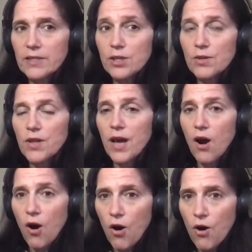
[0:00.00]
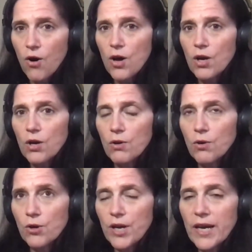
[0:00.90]
So they are
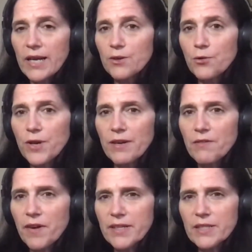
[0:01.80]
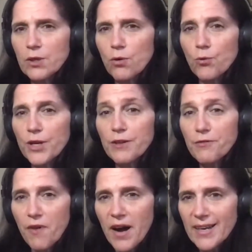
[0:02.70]
looking at reinventing or
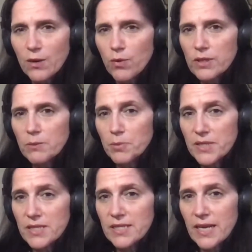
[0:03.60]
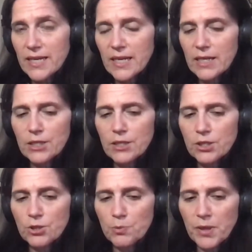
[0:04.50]
redefining what the business analyst
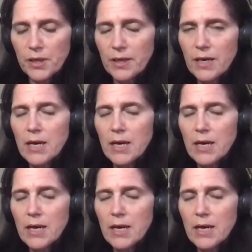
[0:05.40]
should be.